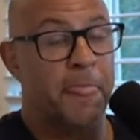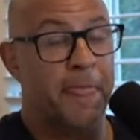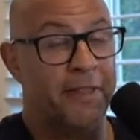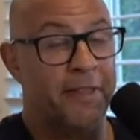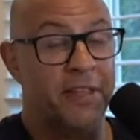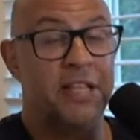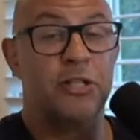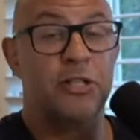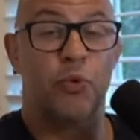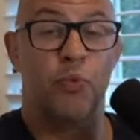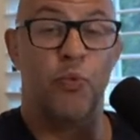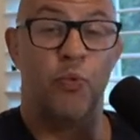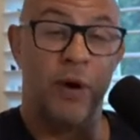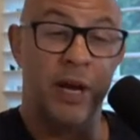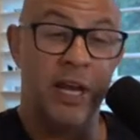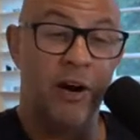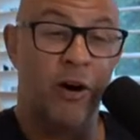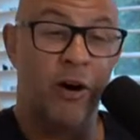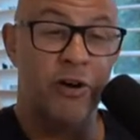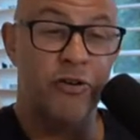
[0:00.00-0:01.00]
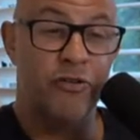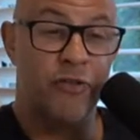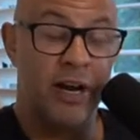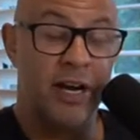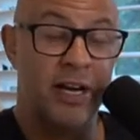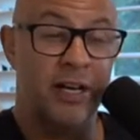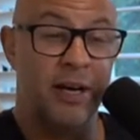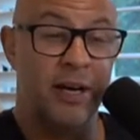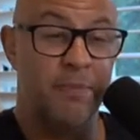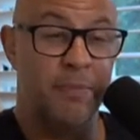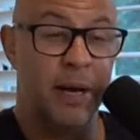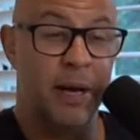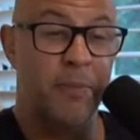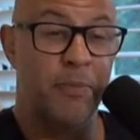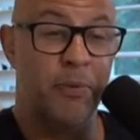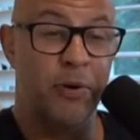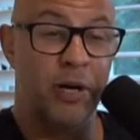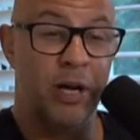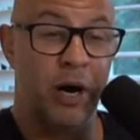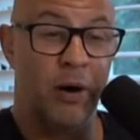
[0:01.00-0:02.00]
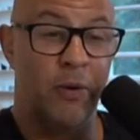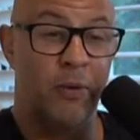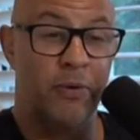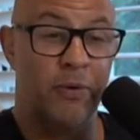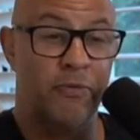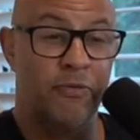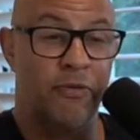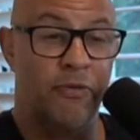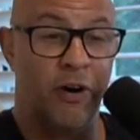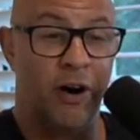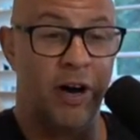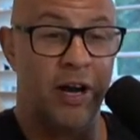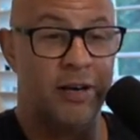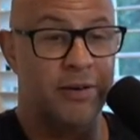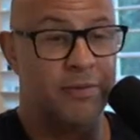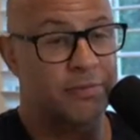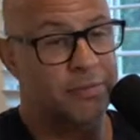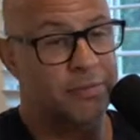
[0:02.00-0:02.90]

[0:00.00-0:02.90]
and then to rehydrate and be able to go and fight.